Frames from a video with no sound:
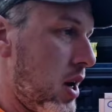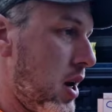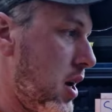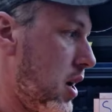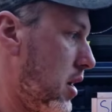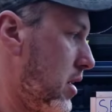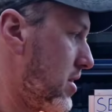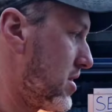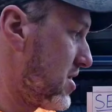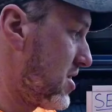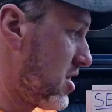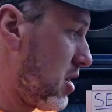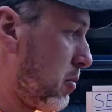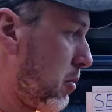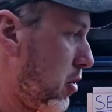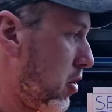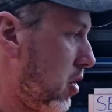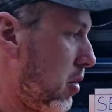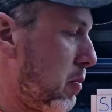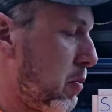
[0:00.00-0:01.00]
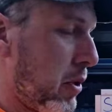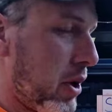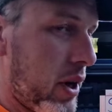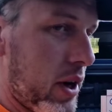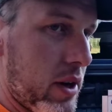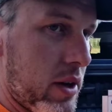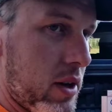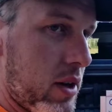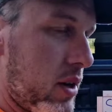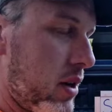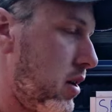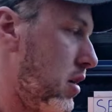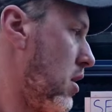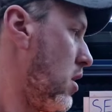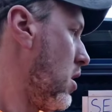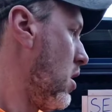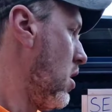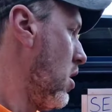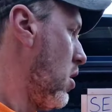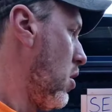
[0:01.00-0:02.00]
and it's similar, but
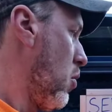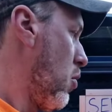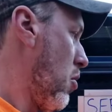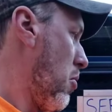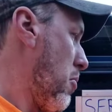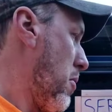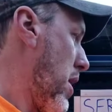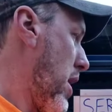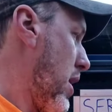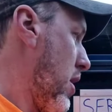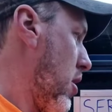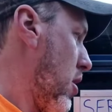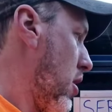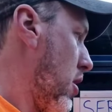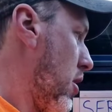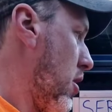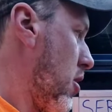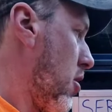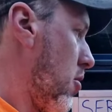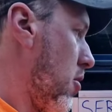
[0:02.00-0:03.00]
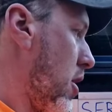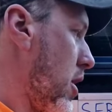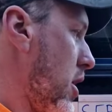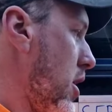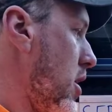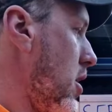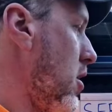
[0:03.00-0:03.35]
what mine are right